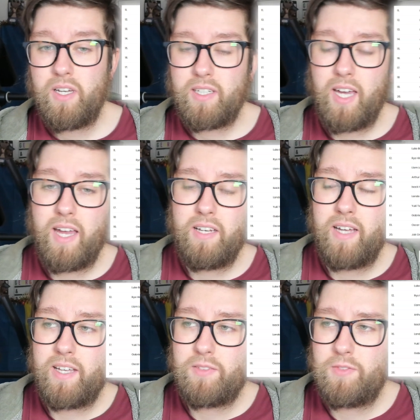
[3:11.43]
getting
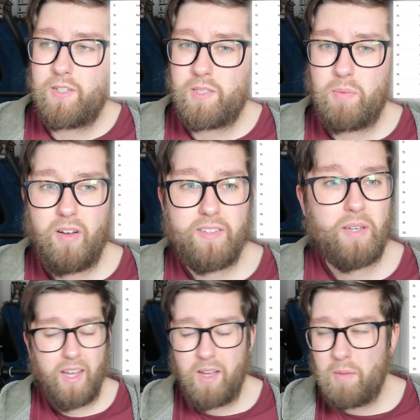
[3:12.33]
his first appearance,
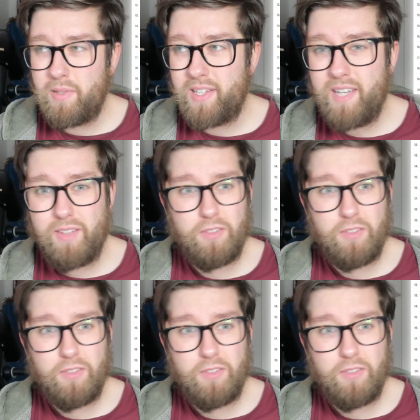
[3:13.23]
I believe,